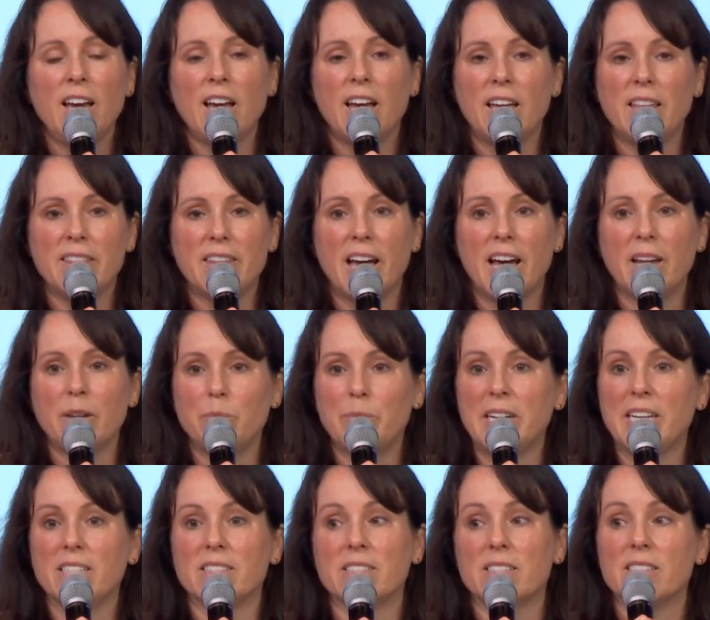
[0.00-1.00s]
And that
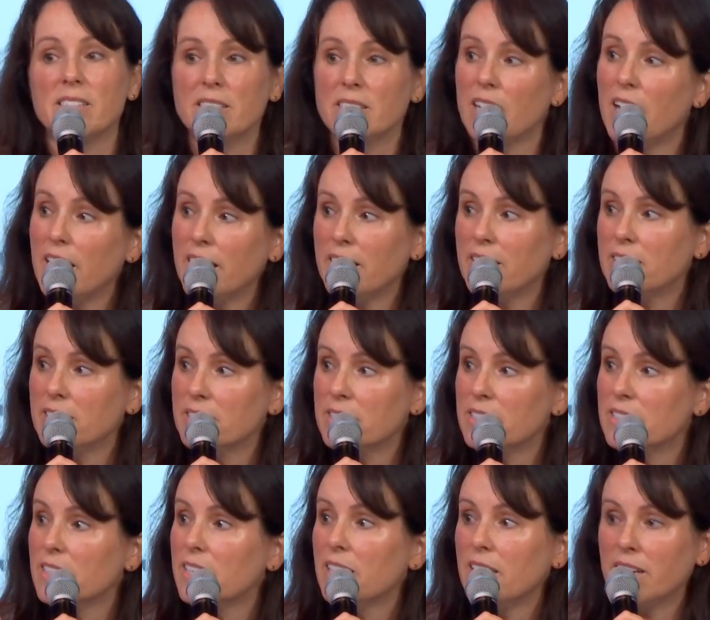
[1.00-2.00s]
means
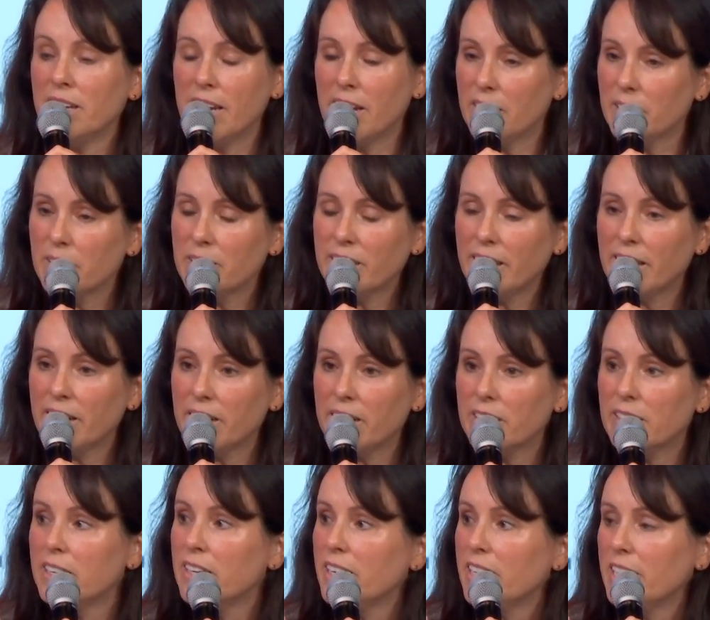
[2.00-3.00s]
science and
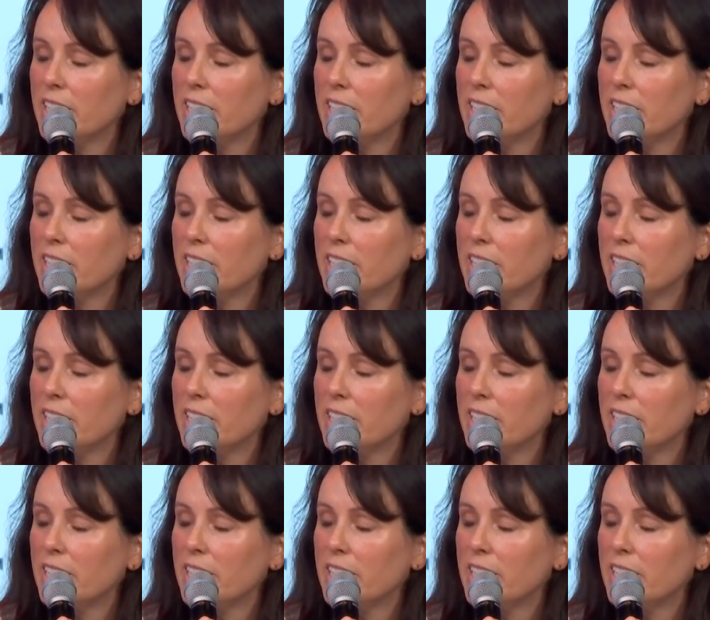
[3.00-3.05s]
healthcare.